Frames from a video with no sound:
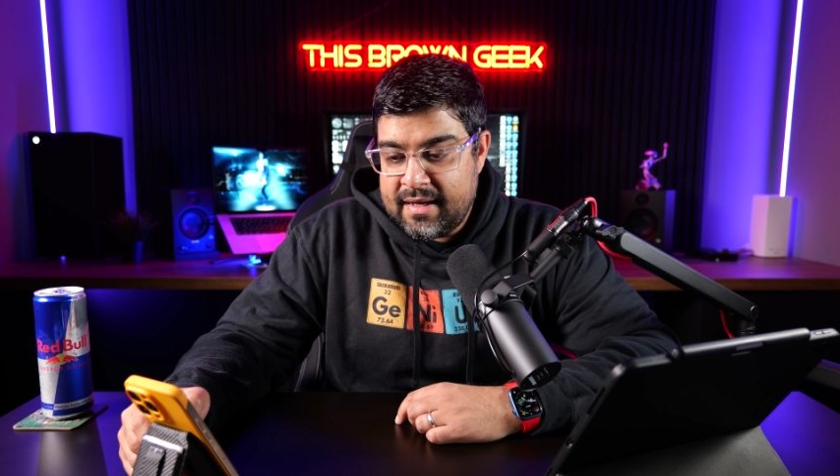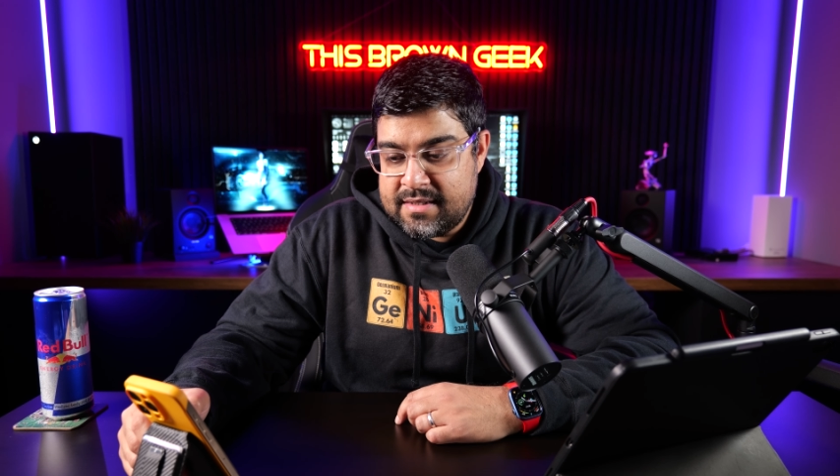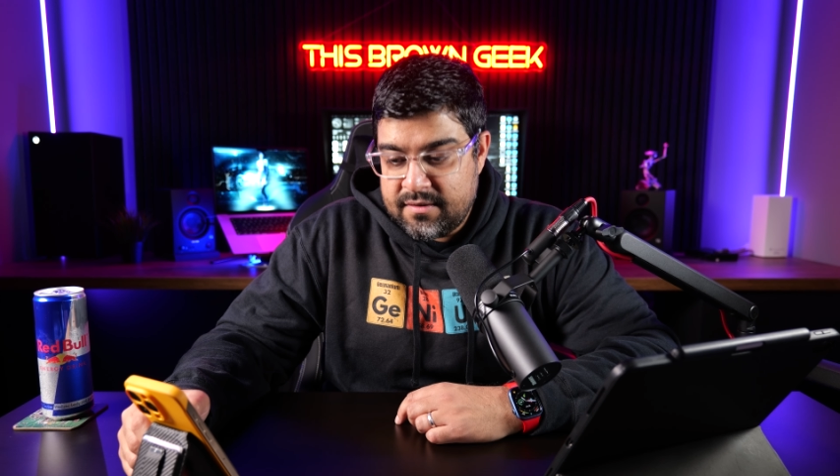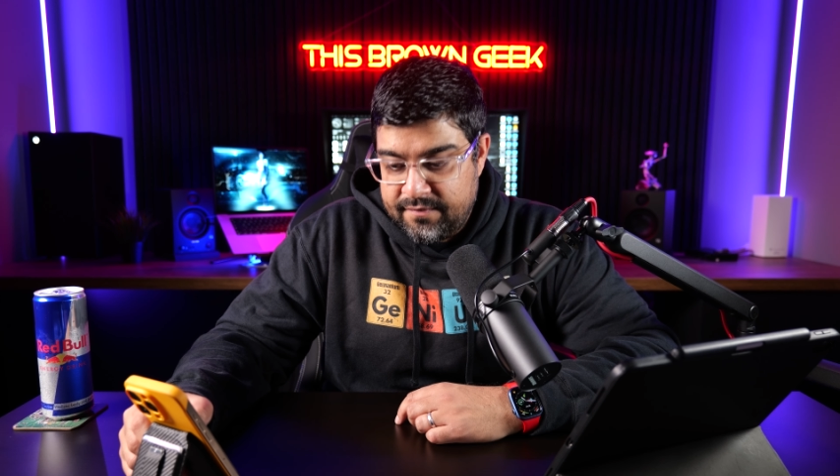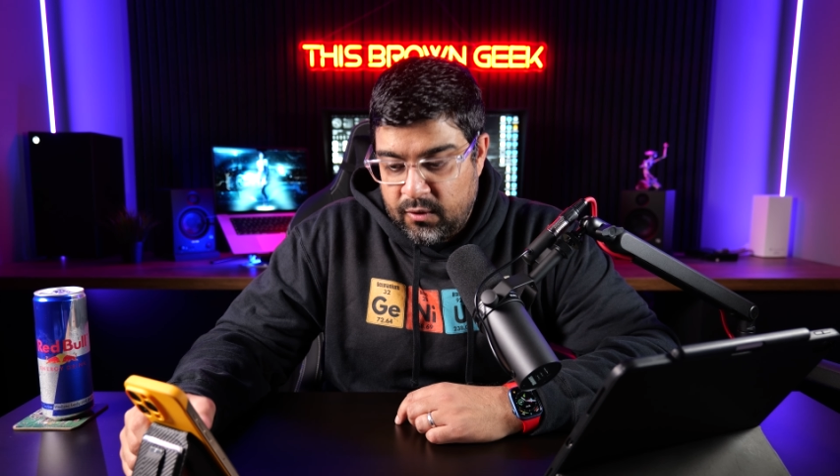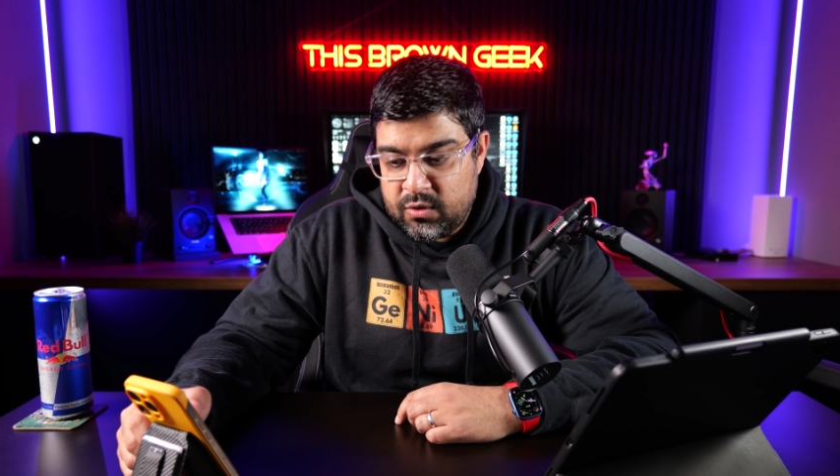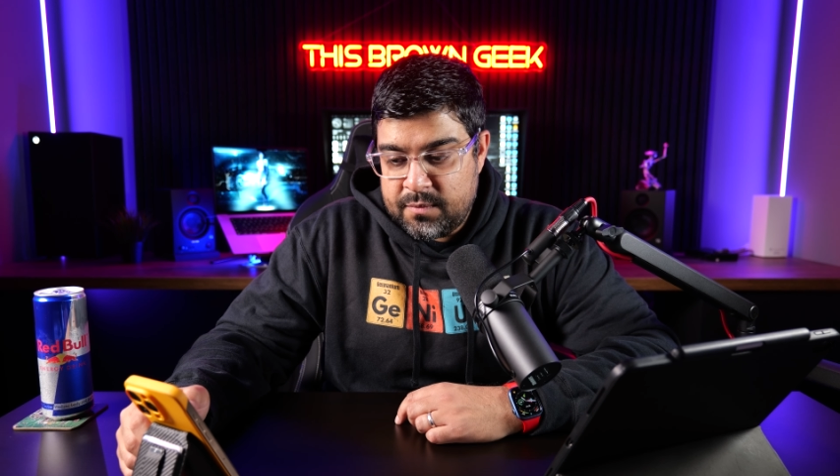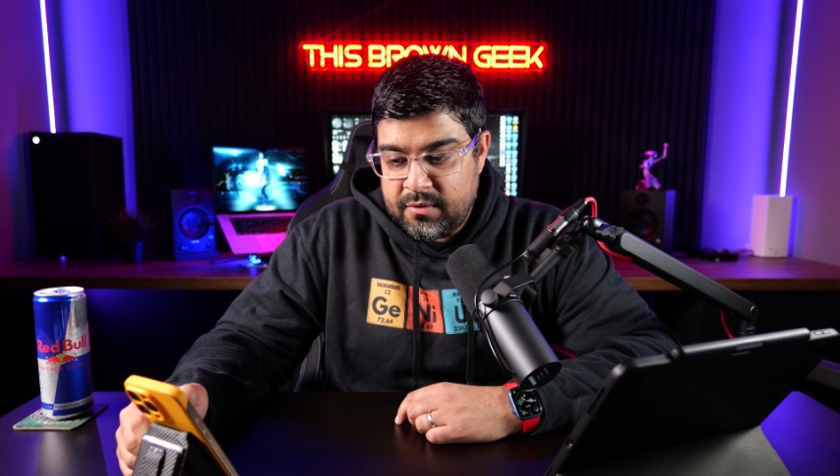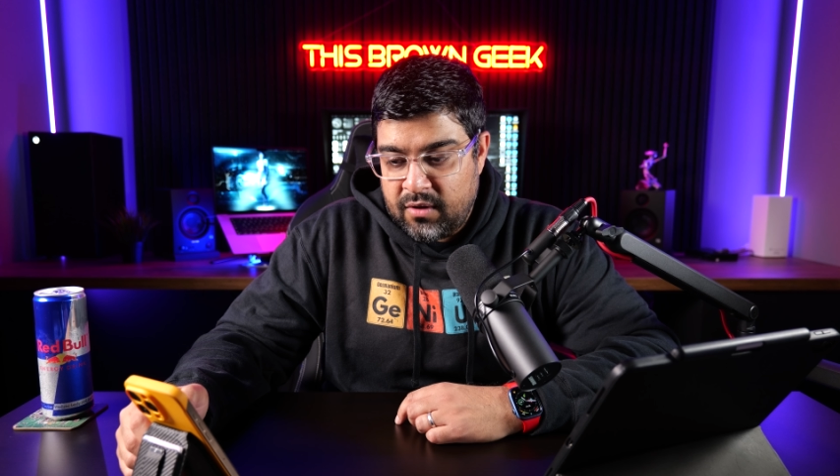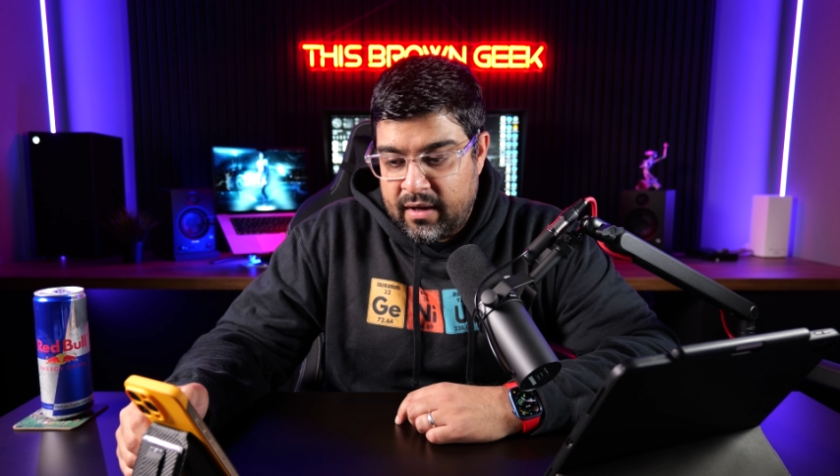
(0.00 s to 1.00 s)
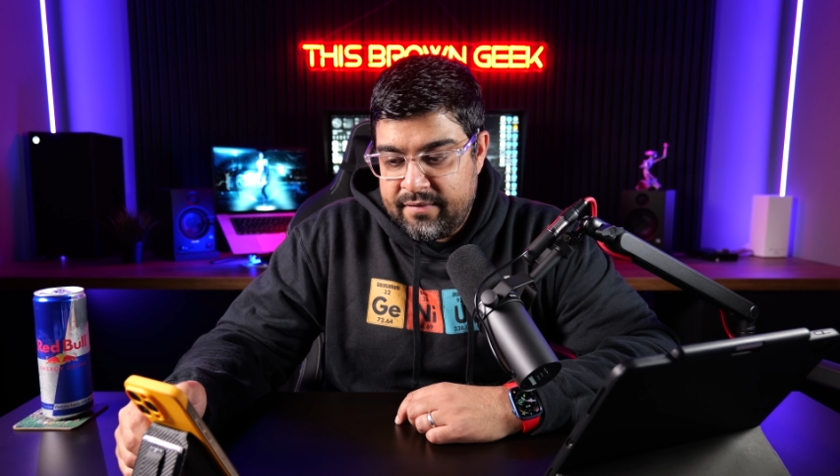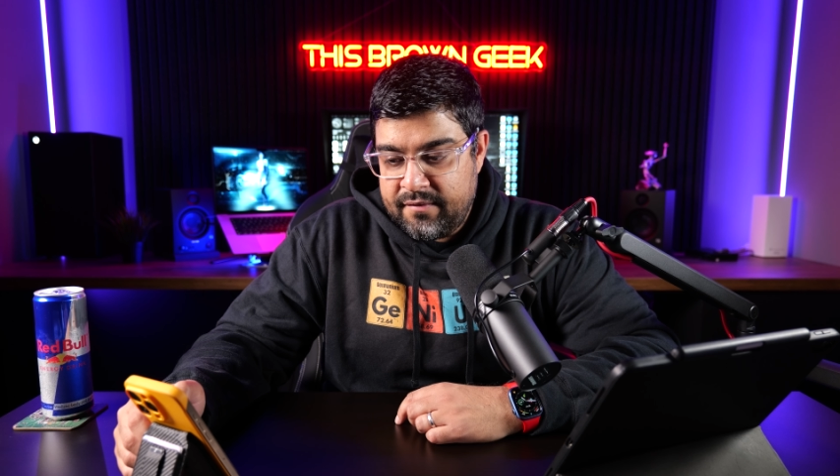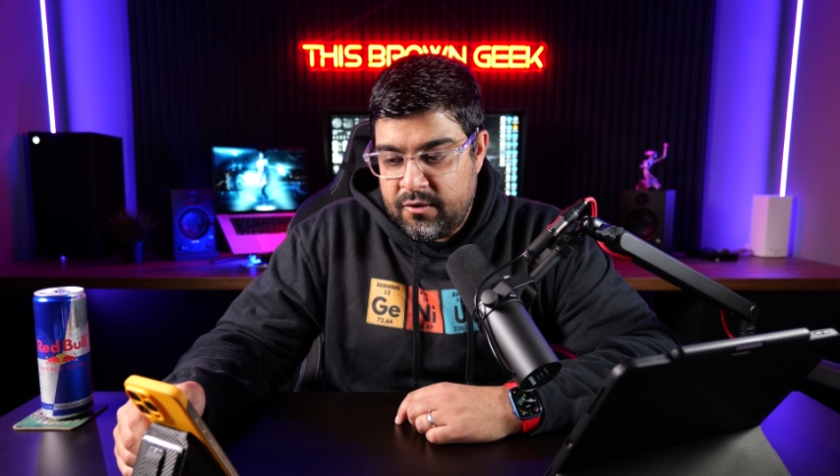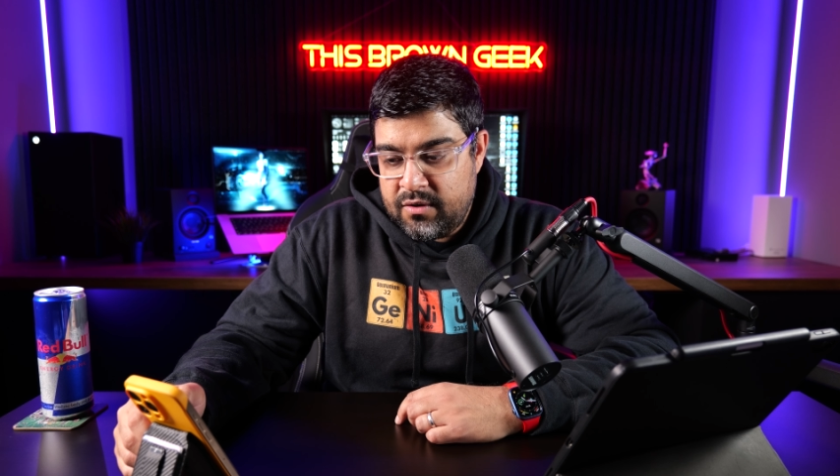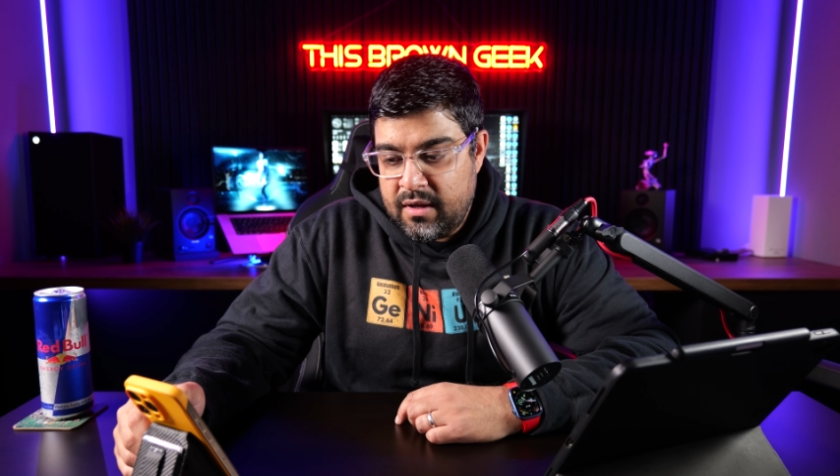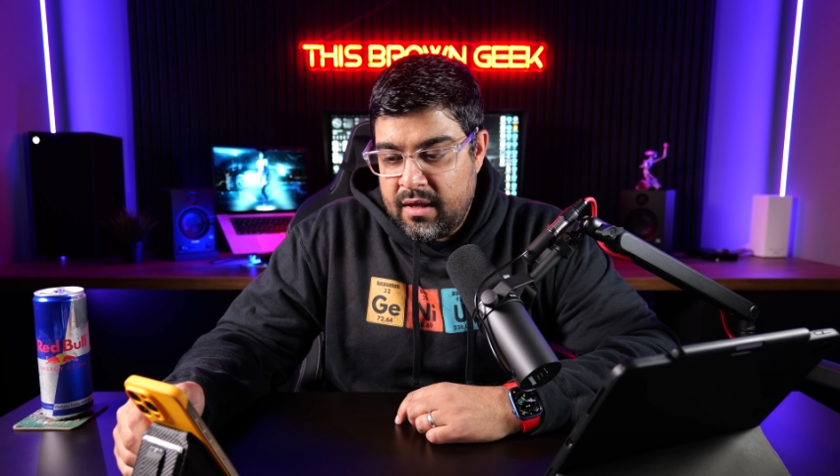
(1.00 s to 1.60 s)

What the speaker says: is the foldable iPhone,